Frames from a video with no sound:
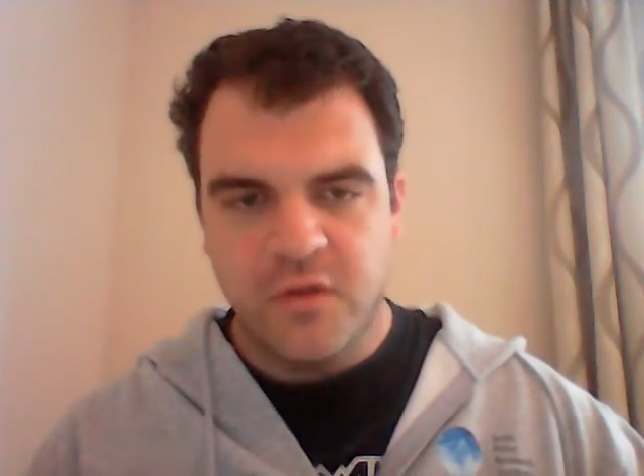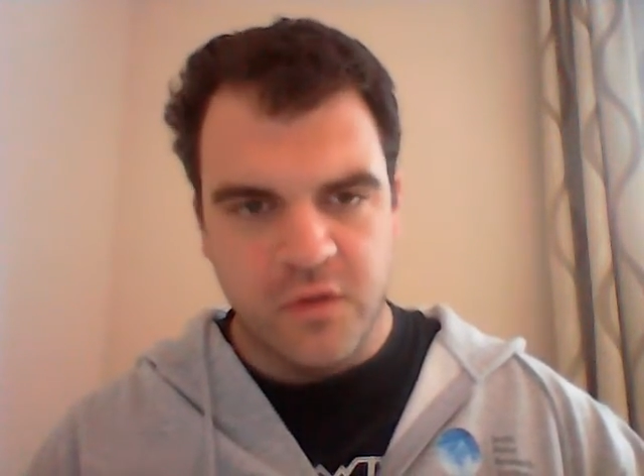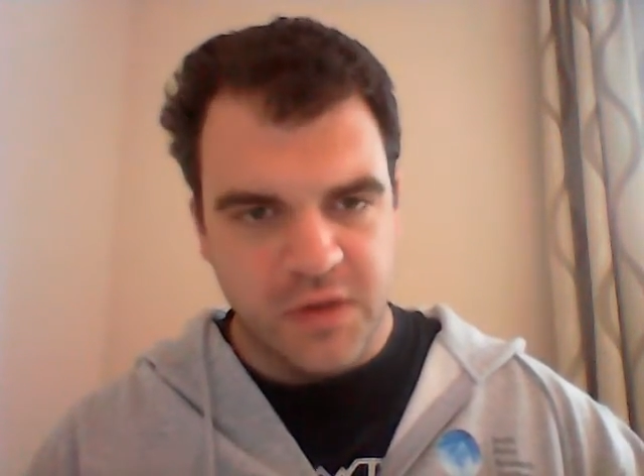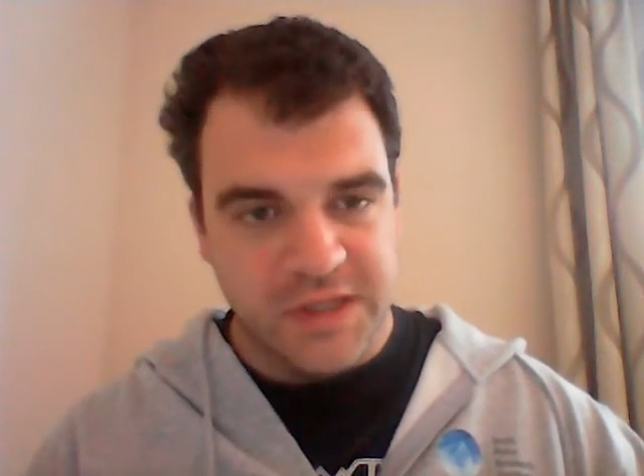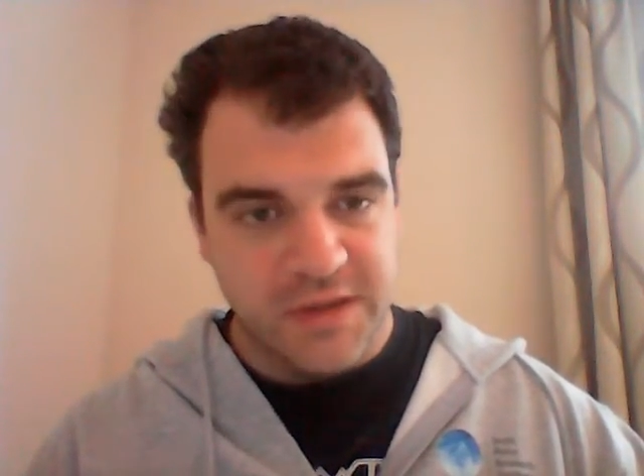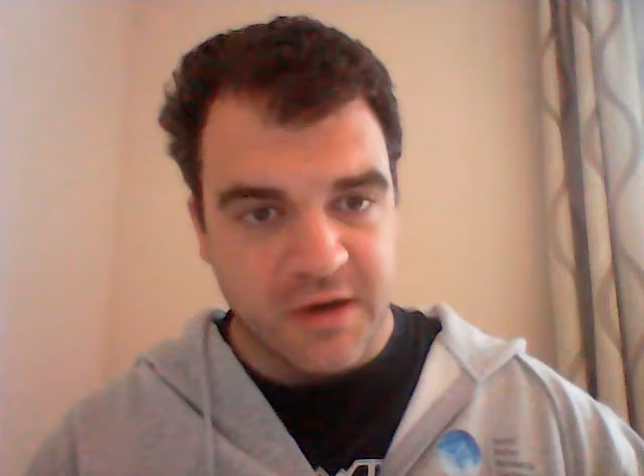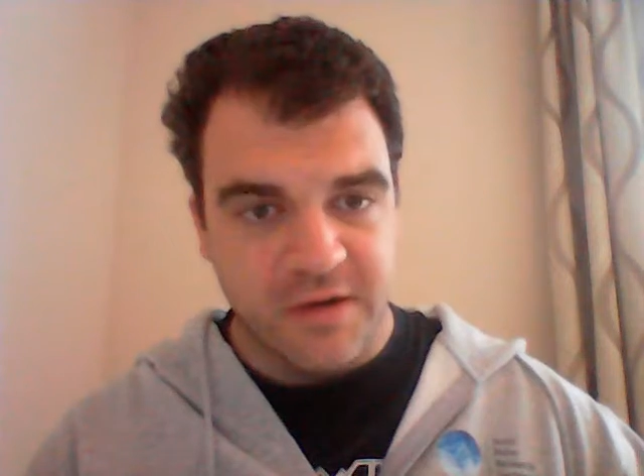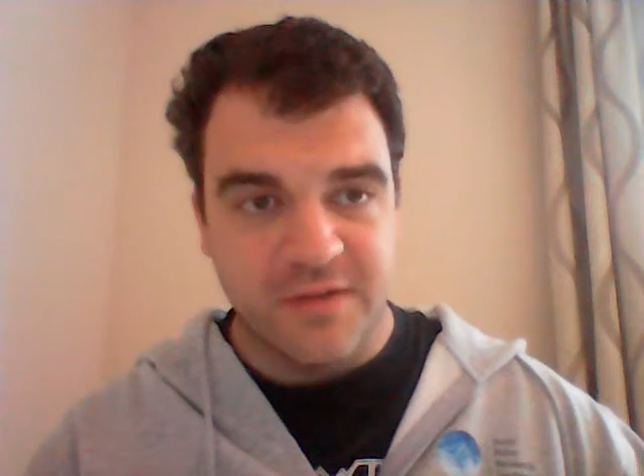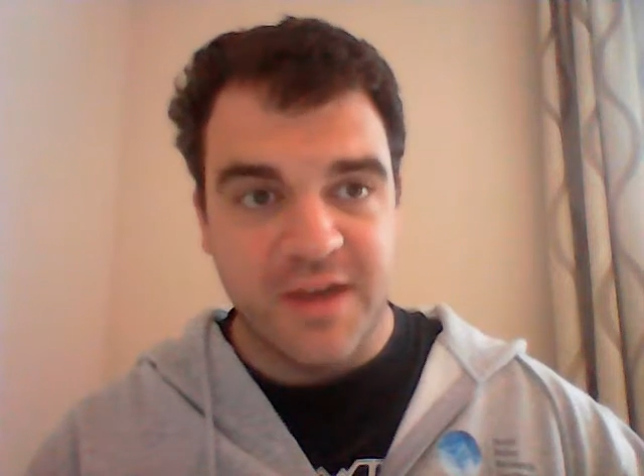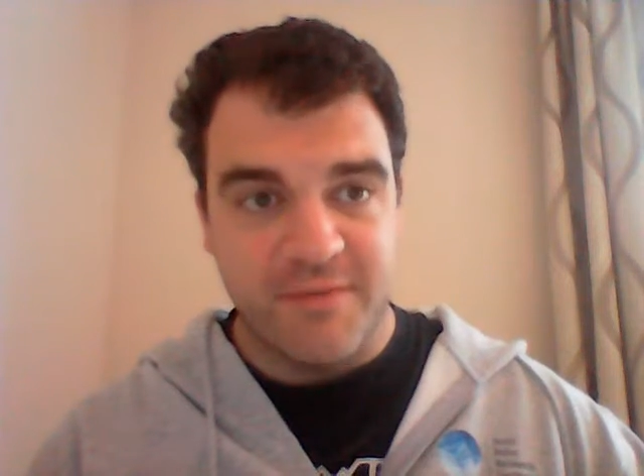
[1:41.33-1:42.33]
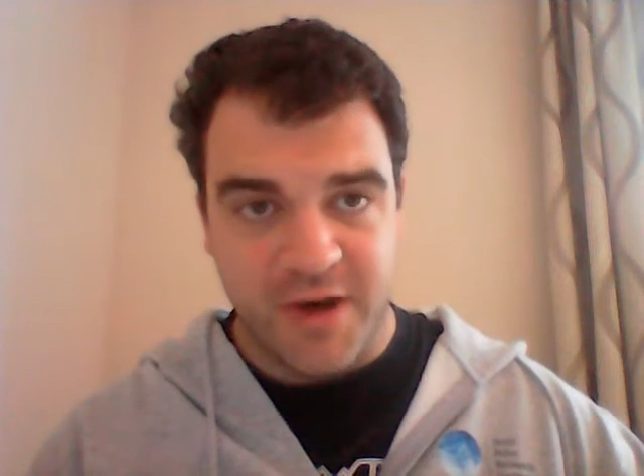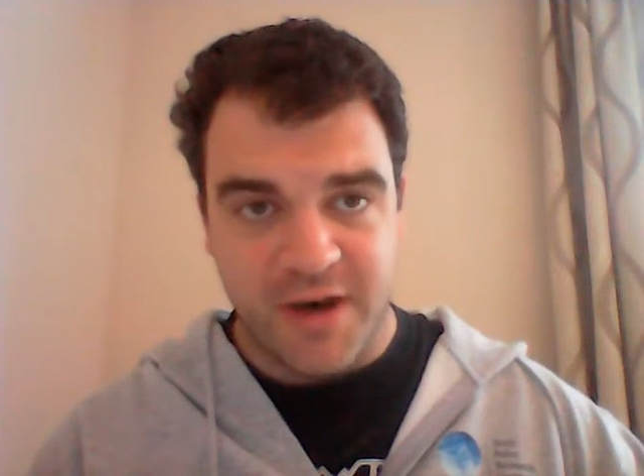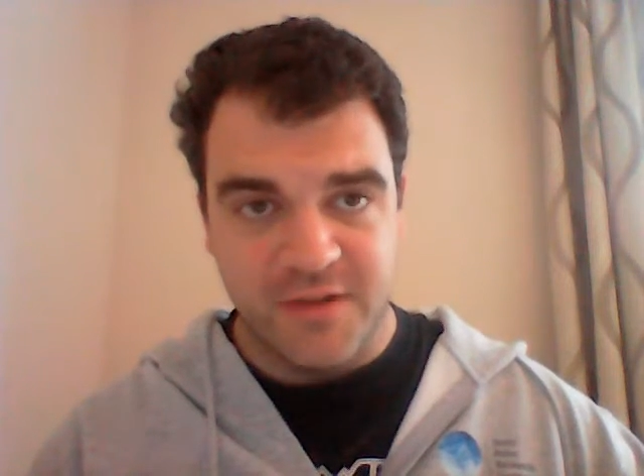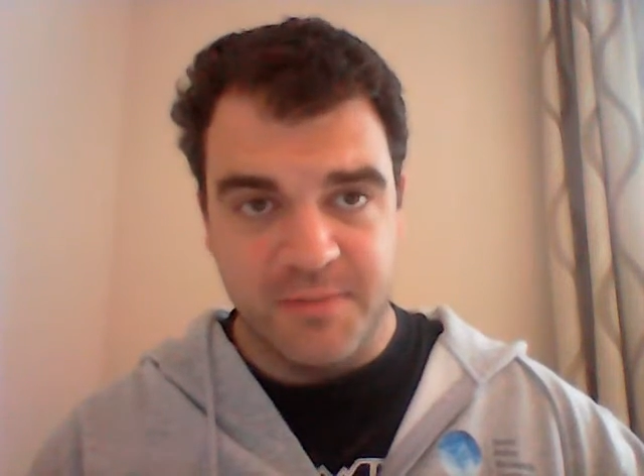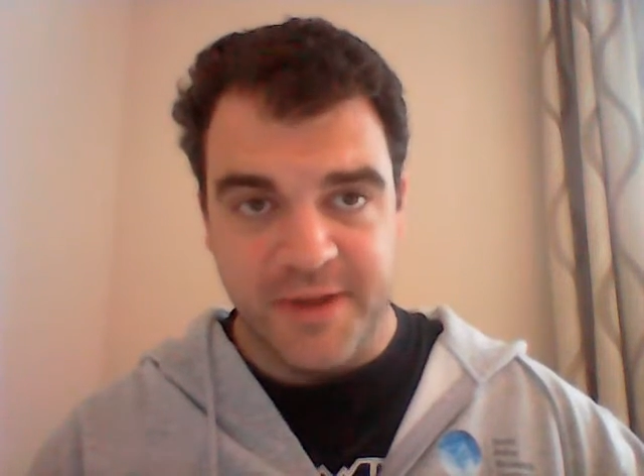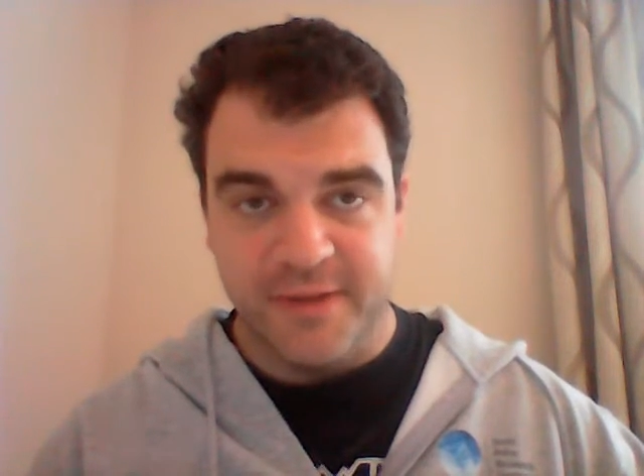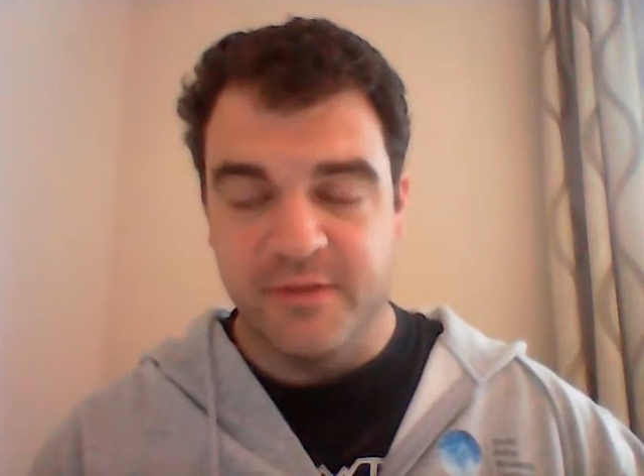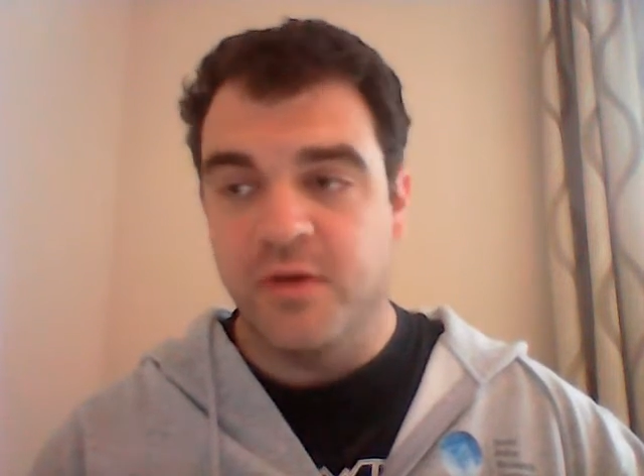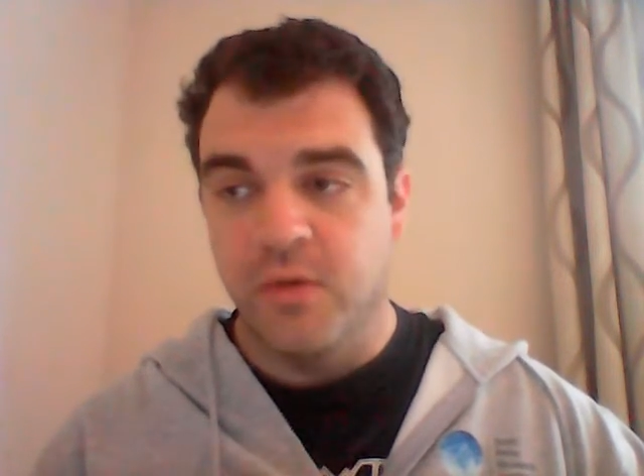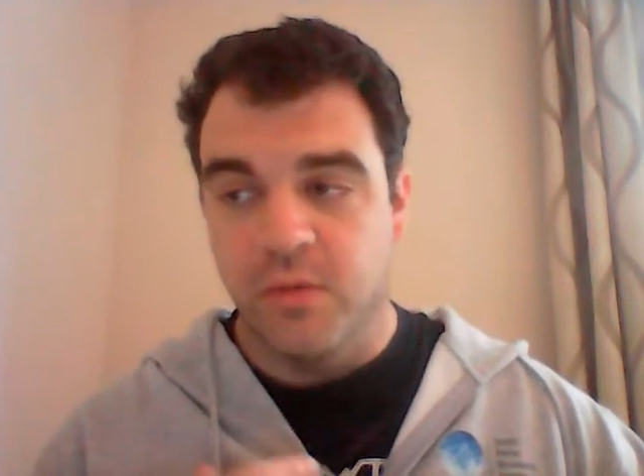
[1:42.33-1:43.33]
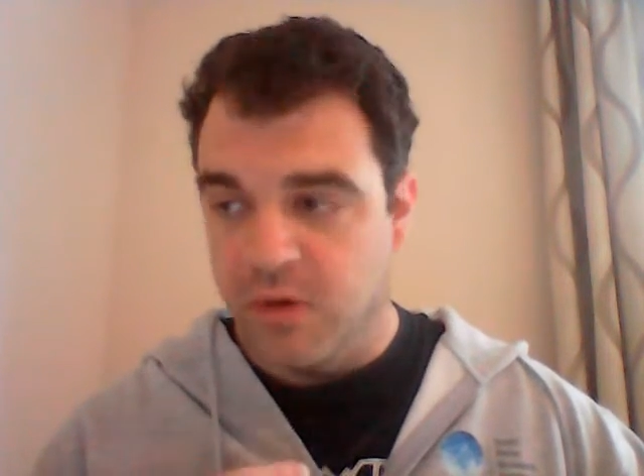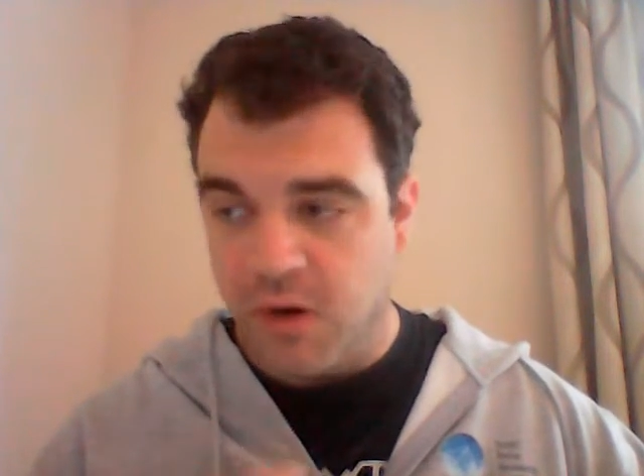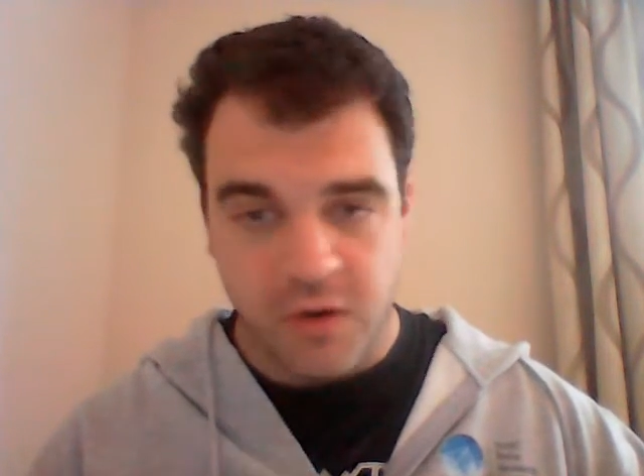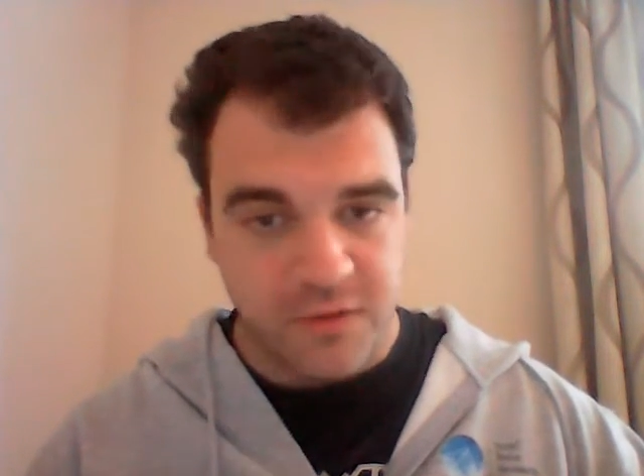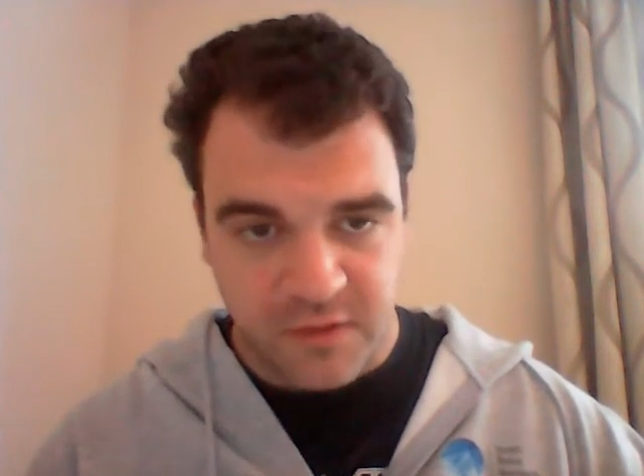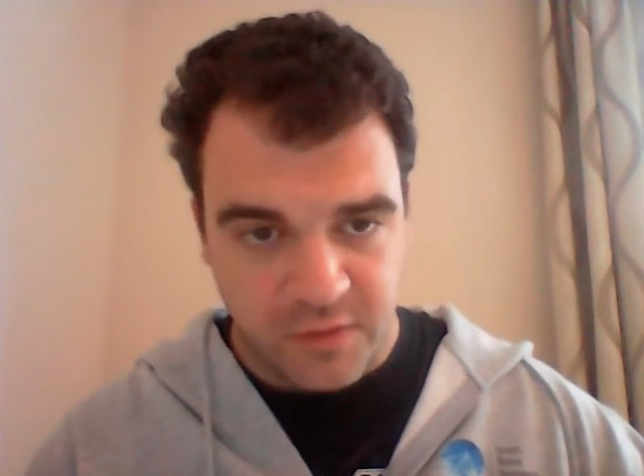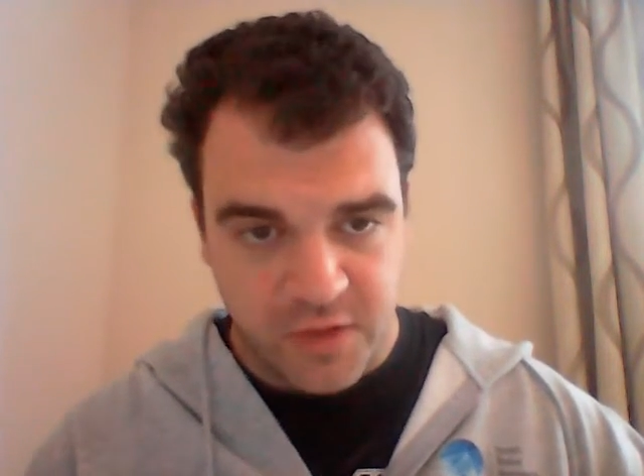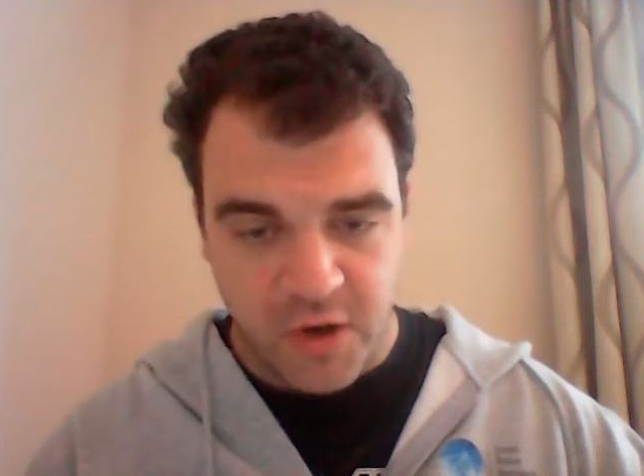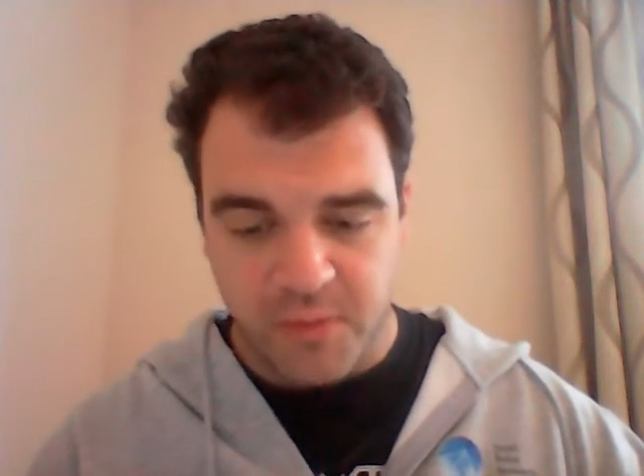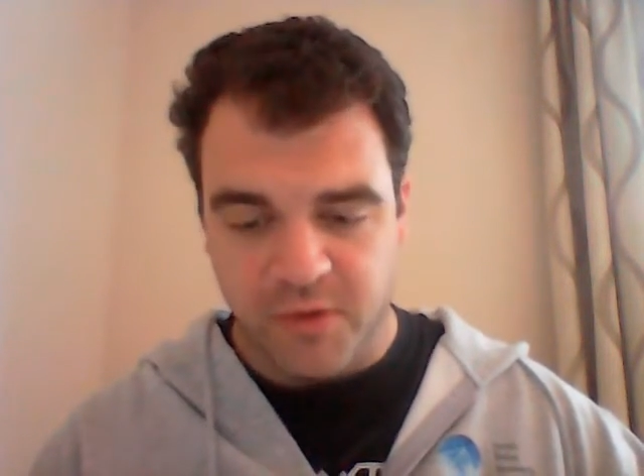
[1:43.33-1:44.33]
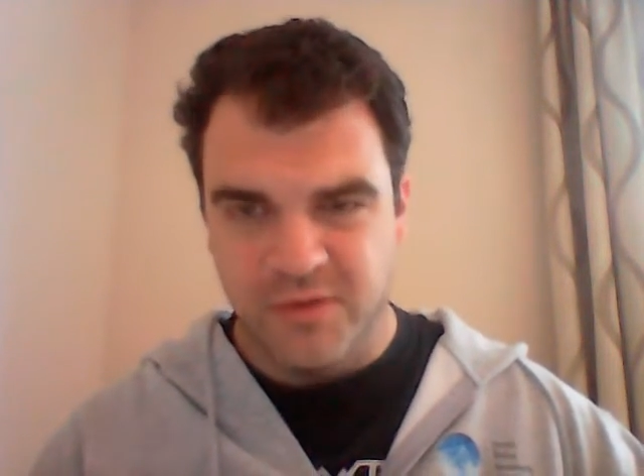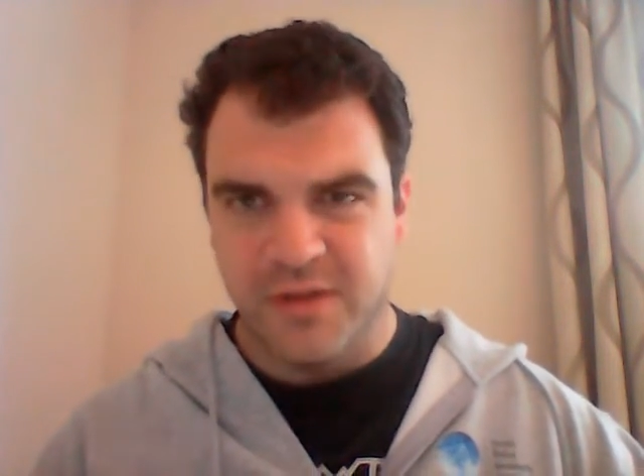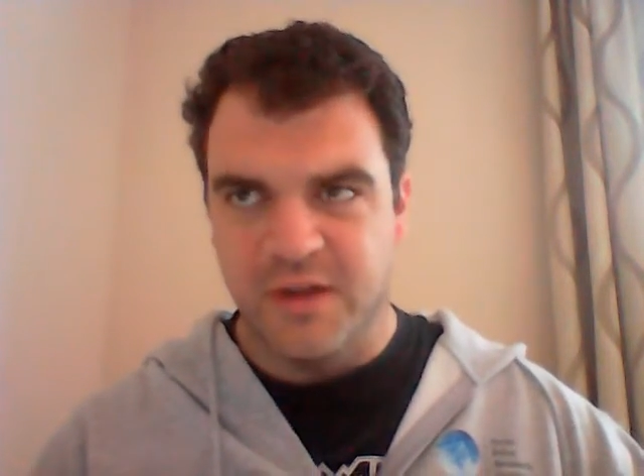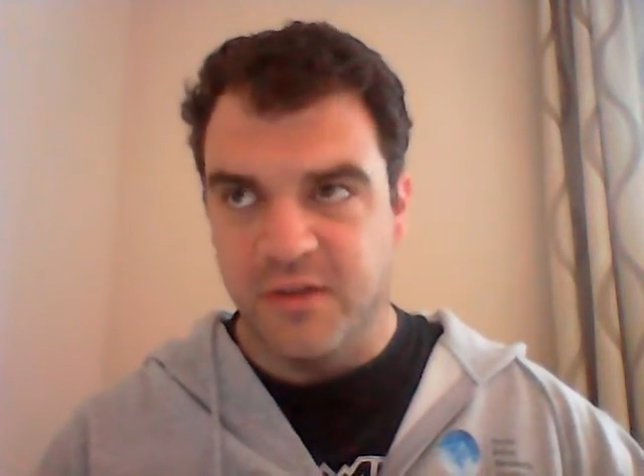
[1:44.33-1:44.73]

Two of the daughters have husbands who are also nobles.